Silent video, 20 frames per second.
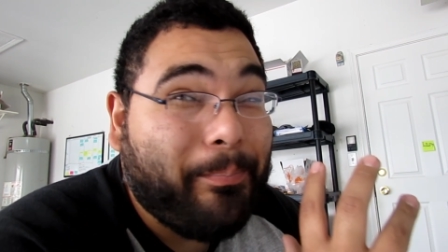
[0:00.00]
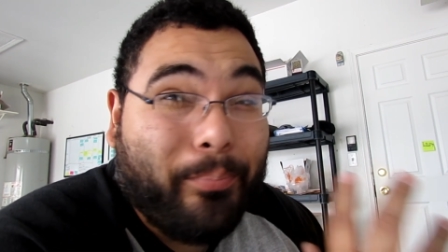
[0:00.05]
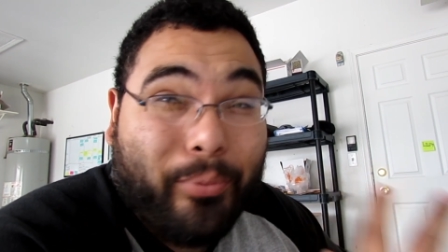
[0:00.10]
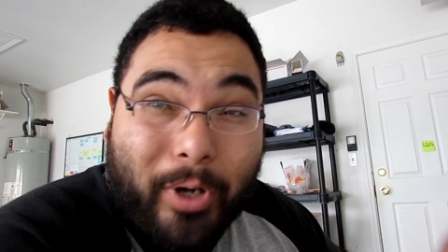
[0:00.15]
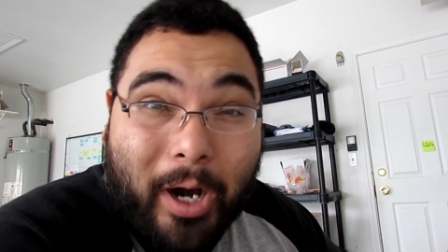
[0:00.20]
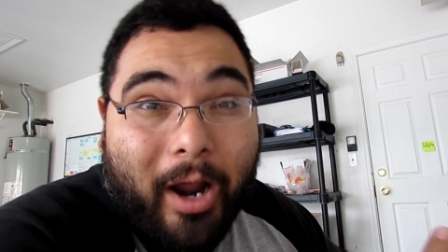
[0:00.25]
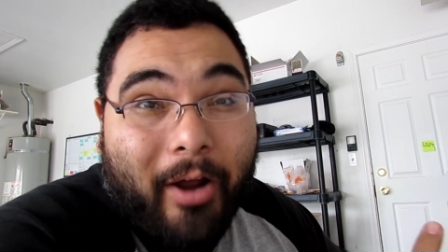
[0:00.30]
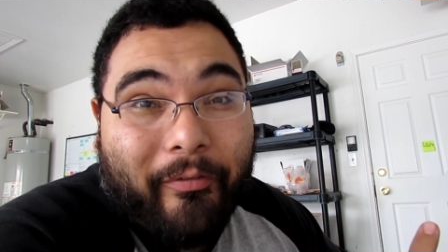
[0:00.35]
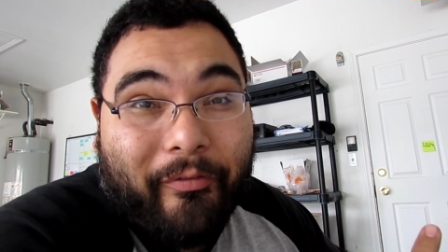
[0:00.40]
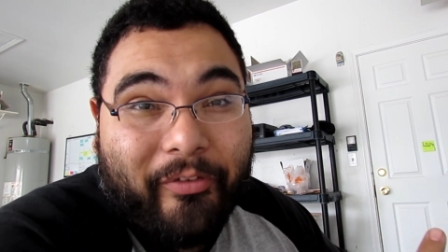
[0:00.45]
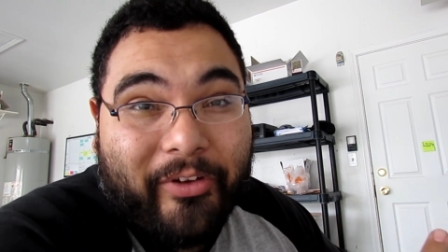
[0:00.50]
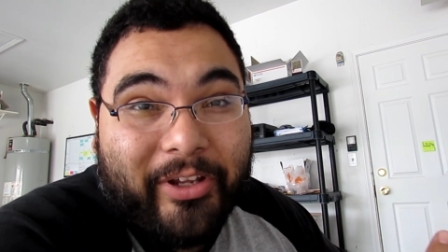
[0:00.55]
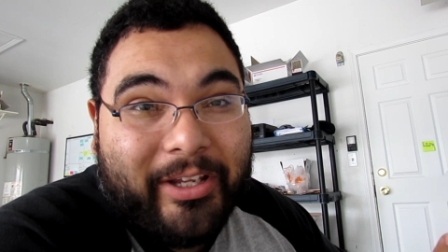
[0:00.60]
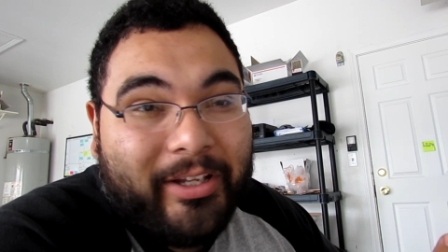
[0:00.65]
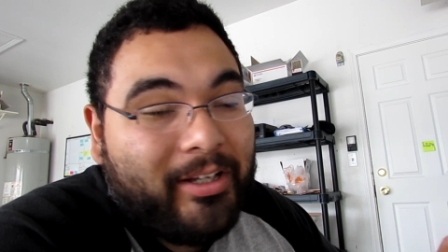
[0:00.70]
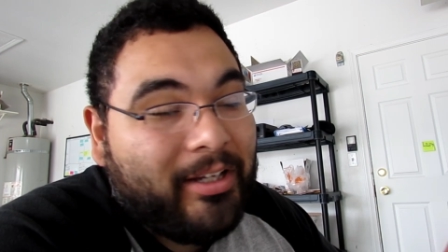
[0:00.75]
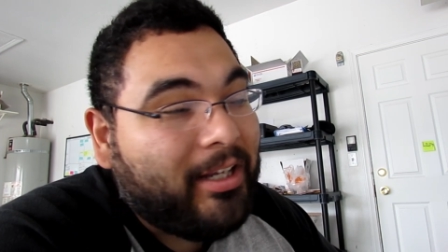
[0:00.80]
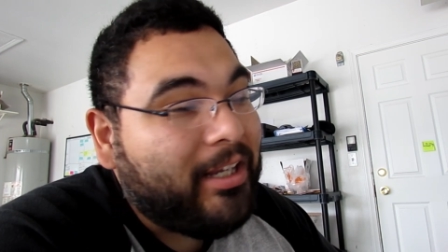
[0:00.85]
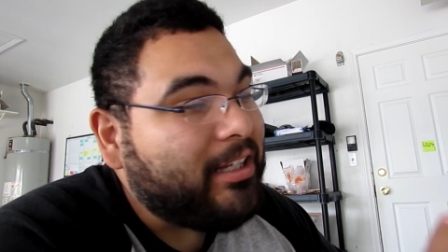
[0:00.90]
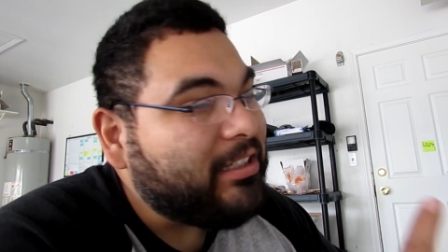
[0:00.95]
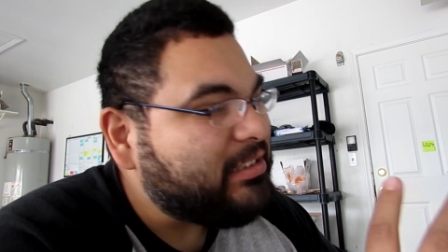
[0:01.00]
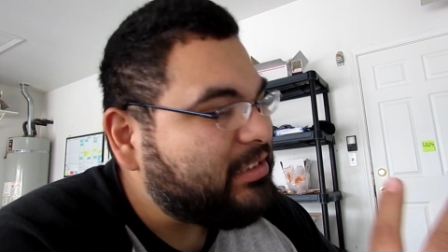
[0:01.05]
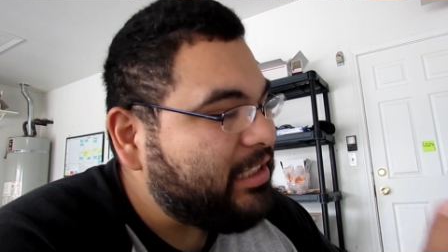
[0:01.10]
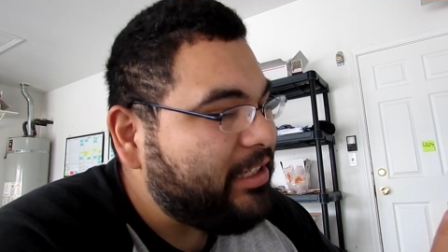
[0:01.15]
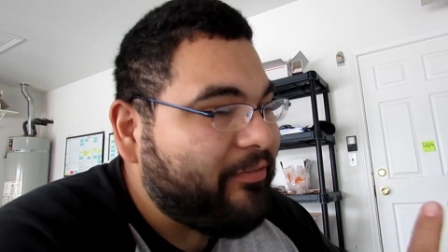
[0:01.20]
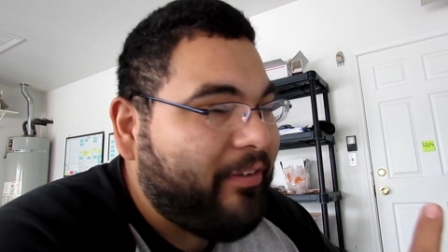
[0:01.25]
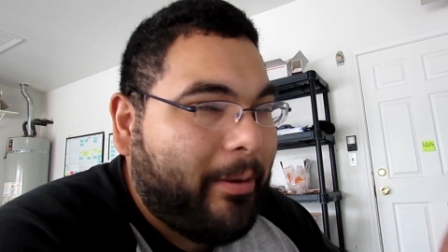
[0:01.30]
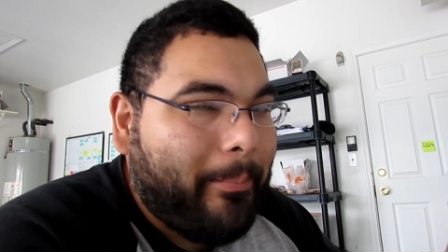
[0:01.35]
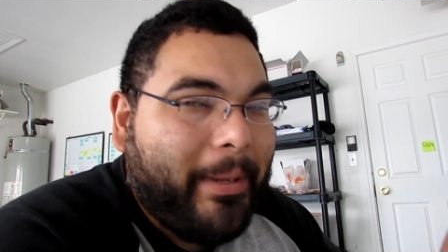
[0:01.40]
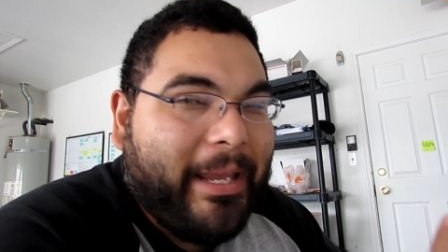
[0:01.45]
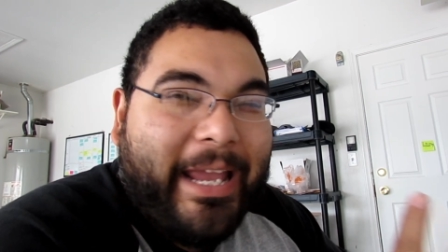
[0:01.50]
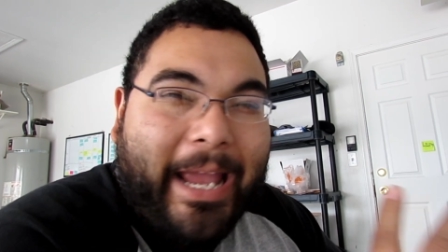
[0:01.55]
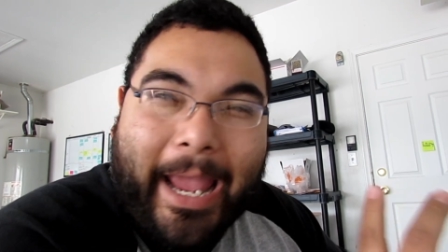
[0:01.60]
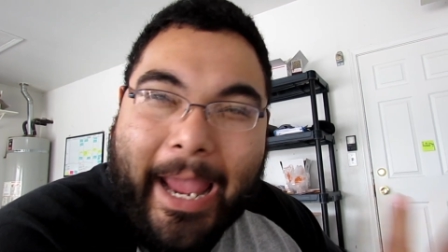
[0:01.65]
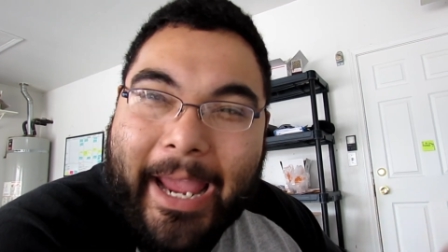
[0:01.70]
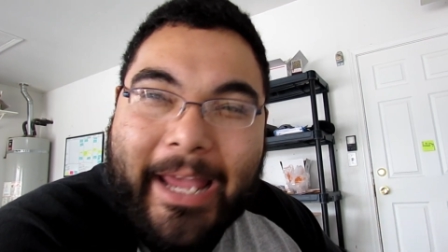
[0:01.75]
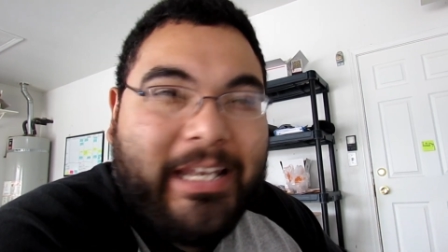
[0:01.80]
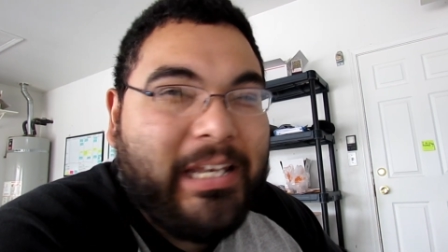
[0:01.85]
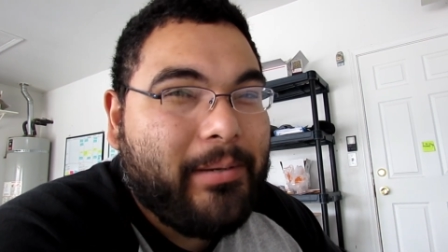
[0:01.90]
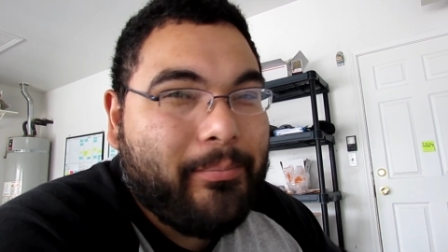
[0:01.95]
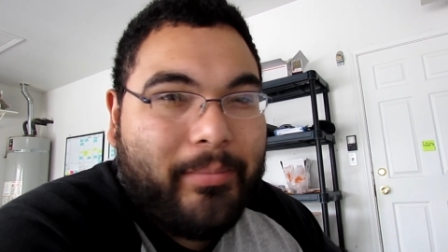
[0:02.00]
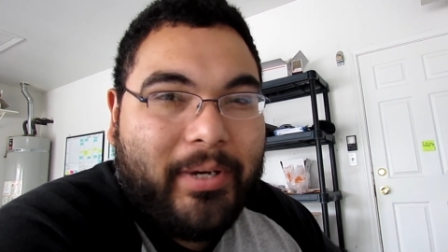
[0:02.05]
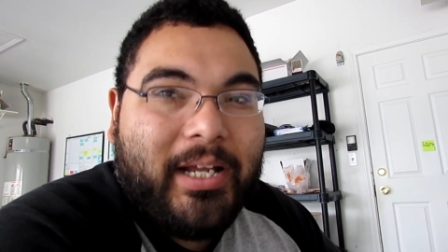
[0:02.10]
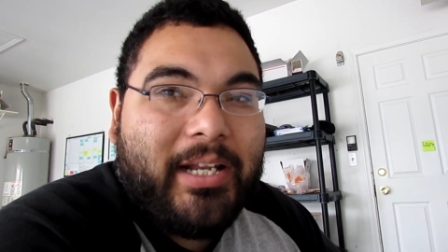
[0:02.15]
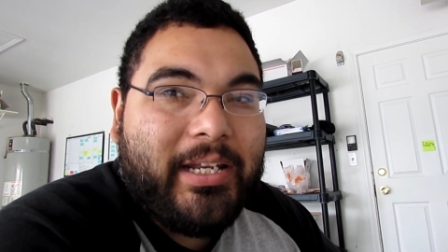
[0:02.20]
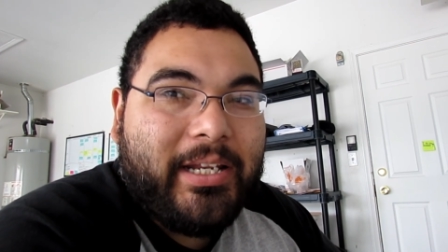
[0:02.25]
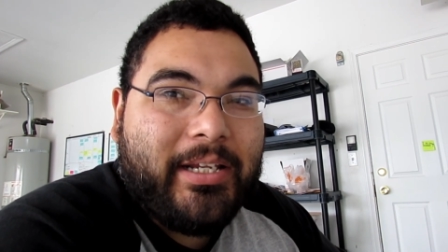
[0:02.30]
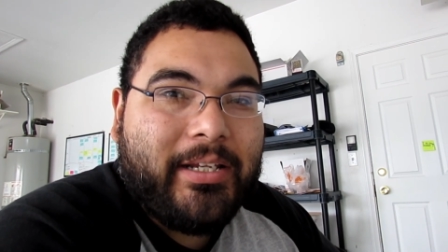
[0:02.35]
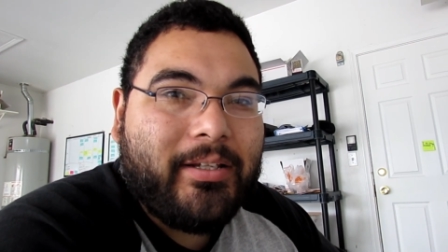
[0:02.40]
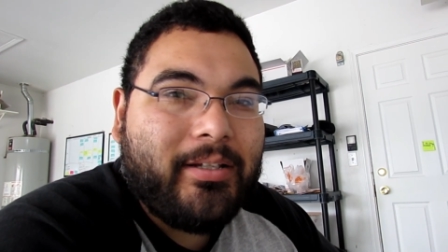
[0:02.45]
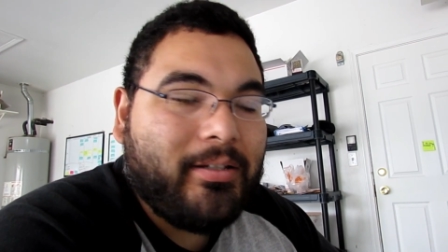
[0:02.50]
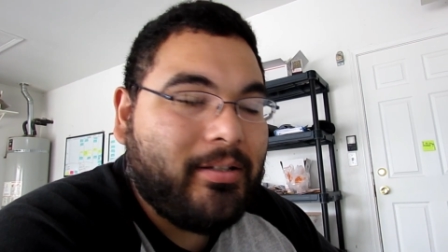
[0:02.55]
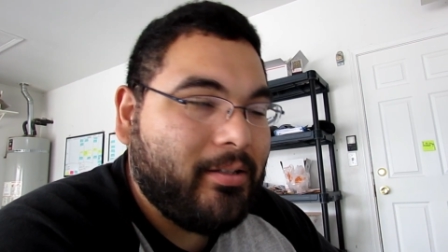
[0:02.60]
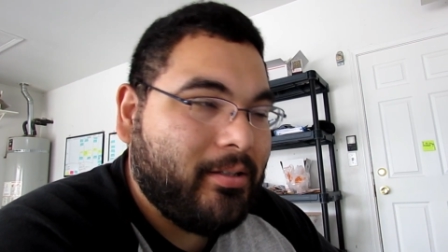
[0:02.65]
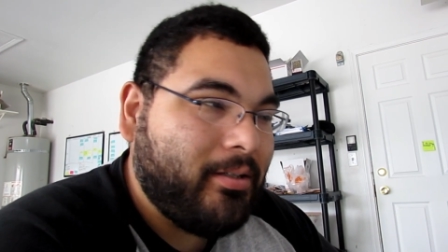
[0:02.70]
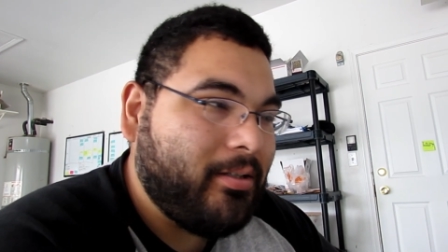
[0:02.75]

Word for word: profit. See if I make any money.